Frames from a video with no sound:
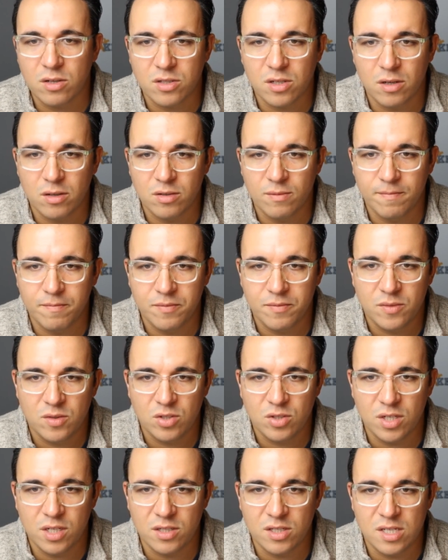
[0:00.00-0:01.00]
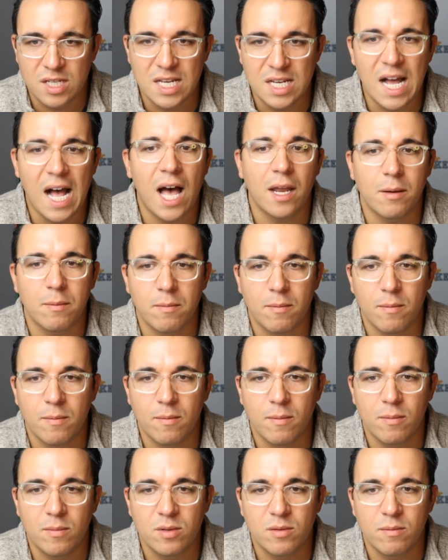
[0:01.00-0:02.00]
So she's not
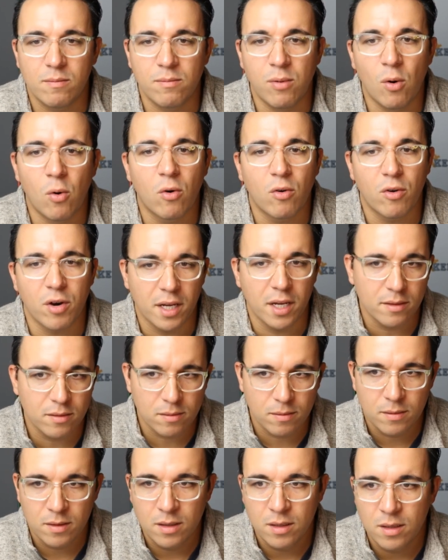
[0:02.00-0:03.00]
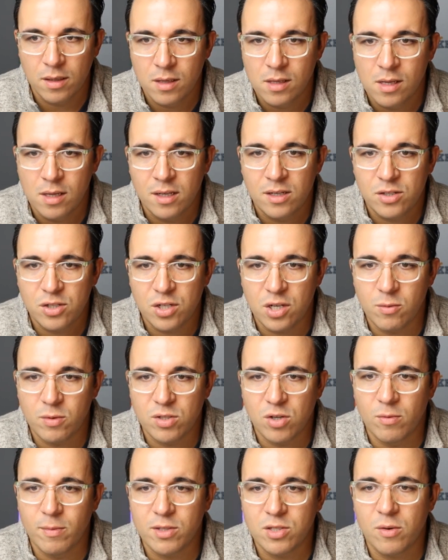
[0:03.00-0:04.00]
boring. She was
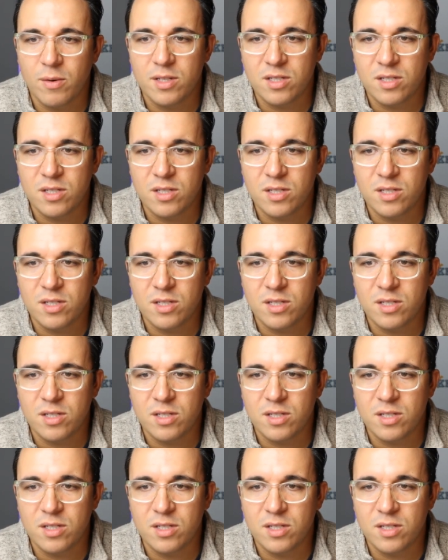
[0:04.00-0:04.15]
almost always